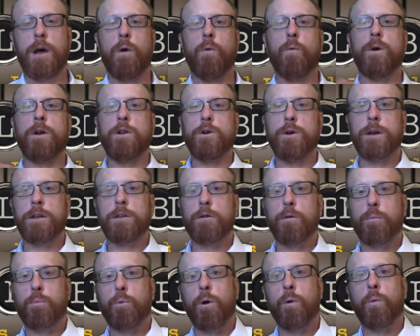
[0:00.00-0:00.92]
when you get
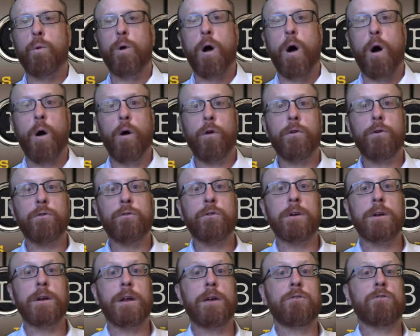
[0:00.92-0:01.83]
to a point where all those
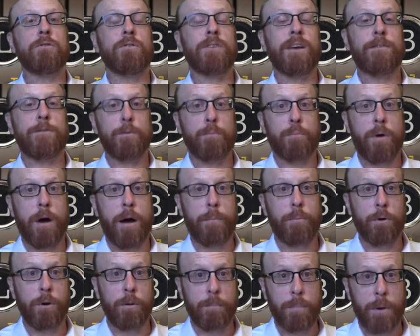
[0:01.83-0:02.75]
conditions have the
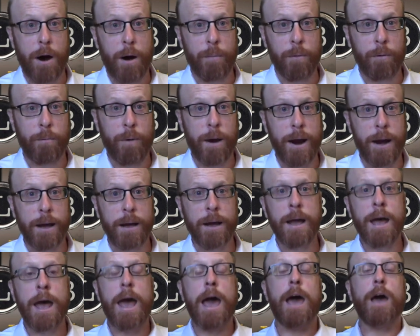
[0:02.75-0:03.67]
proper impairment rating
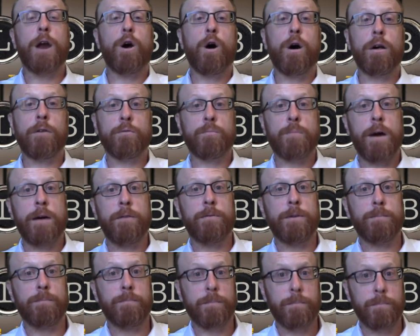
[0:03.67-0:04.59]
and all of them have
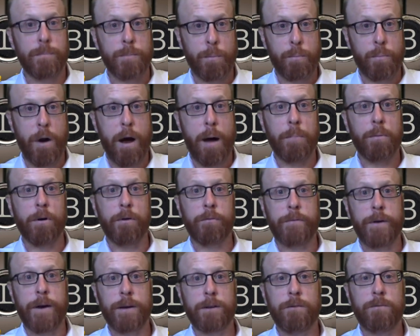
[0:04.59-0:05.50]
the proper
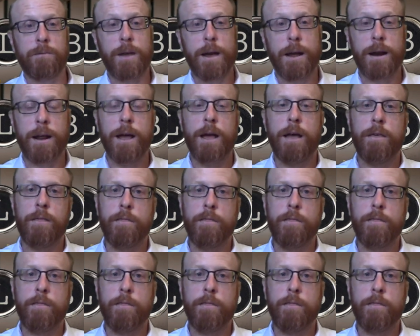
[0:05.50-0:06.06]
effective date,